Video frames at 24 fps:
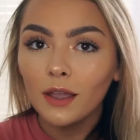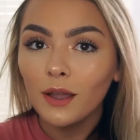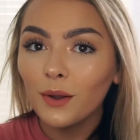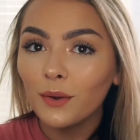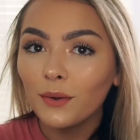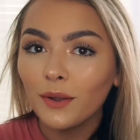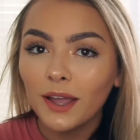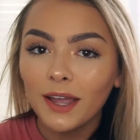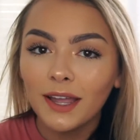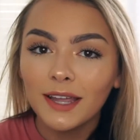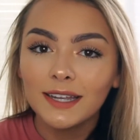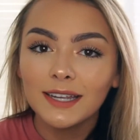
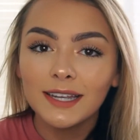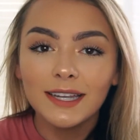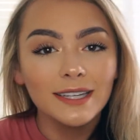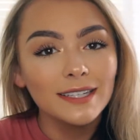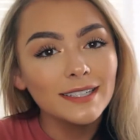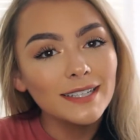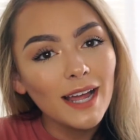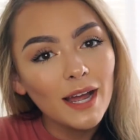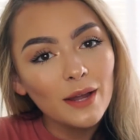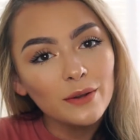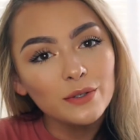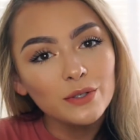Okay,
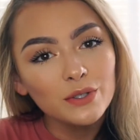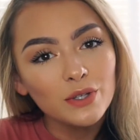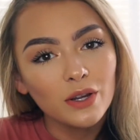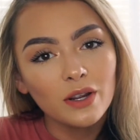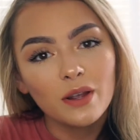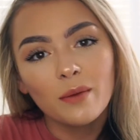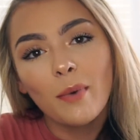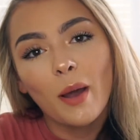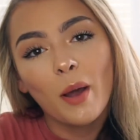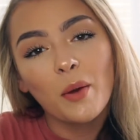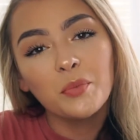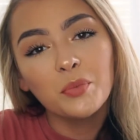and now to
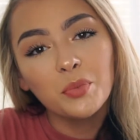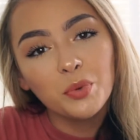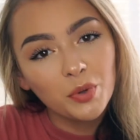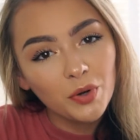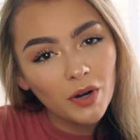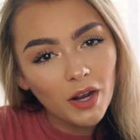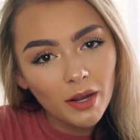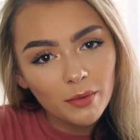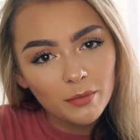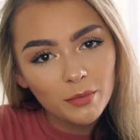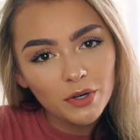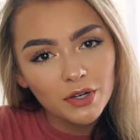talk about
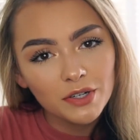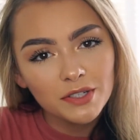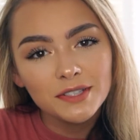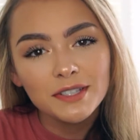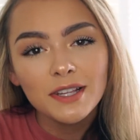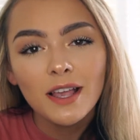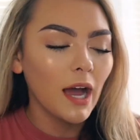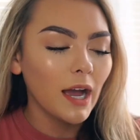primers.